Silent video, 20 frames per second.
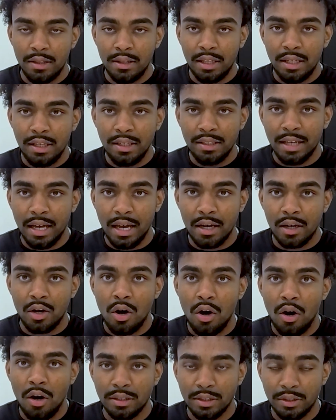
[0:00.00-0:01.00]
things that
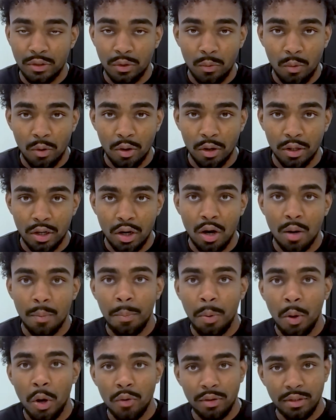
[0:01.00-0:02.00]
cause it to work are
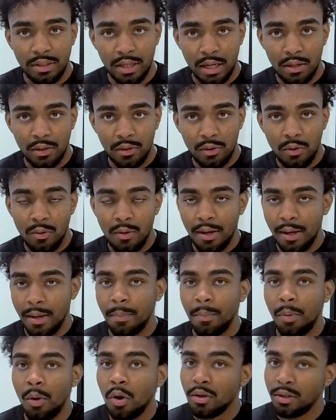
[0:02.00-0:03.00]
partly technical
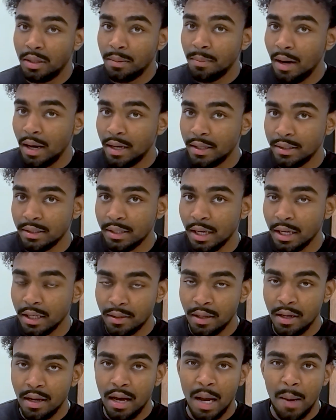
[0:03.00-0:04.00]
and partly mindset.
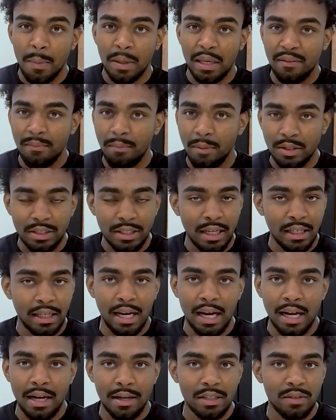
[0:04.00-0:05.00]
I'm gonna give as much as I
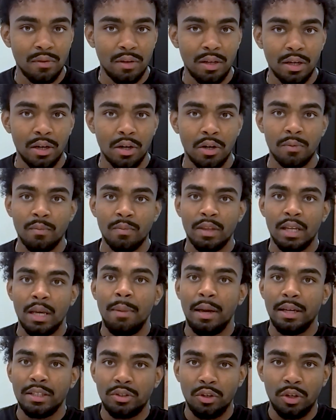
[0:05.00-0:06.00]
can in this video and
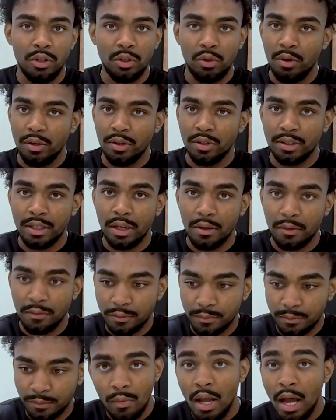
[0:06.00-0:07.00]
make it so you can do it yourself.
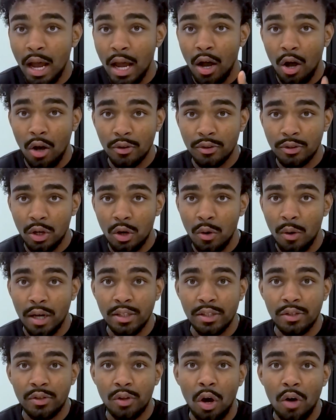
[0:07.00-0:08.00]
I also
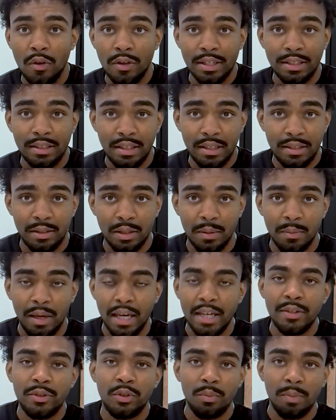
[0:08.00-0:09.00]
install this system
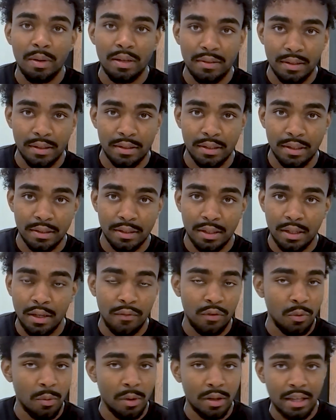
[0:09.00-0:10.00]
into businesses.
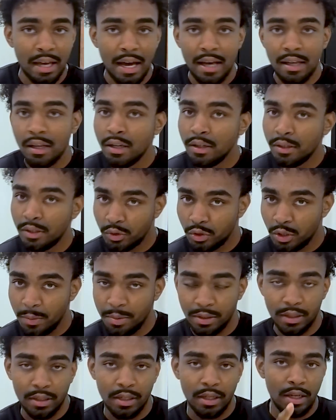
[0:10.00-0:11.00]
If you want that,
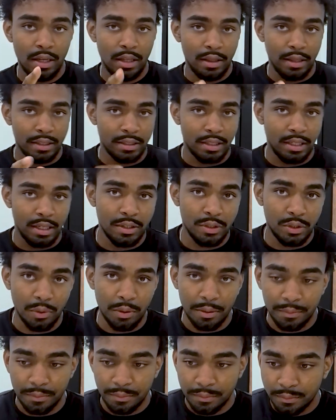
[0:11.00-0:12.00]
description. Let's get into
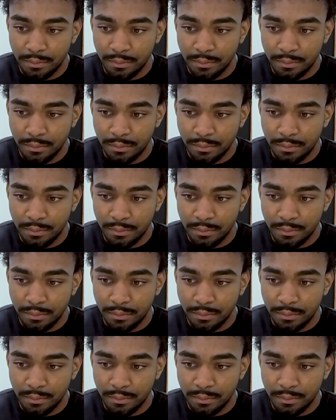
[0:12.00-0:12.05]
it.